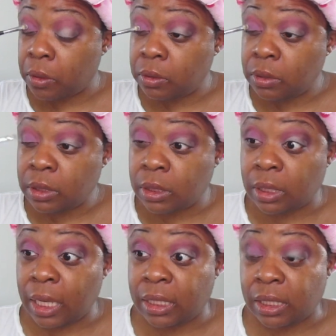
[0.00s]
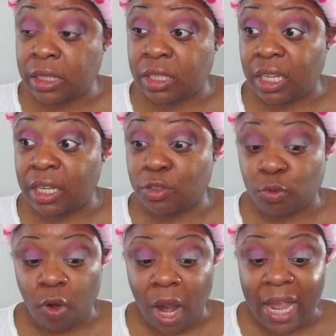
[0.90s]
Ooh, this is nice. This thing
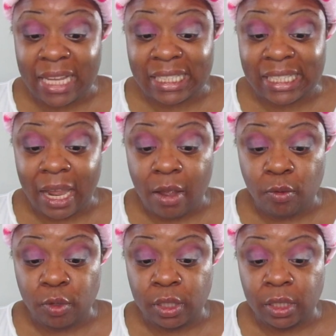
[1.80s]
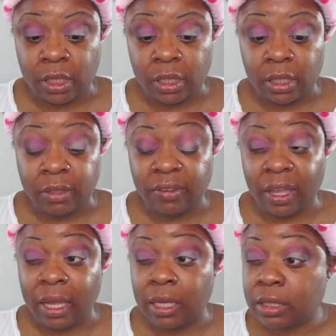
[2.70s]
dries down really
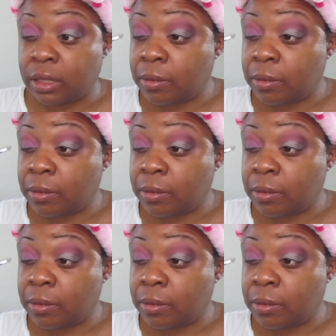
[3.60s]
fast.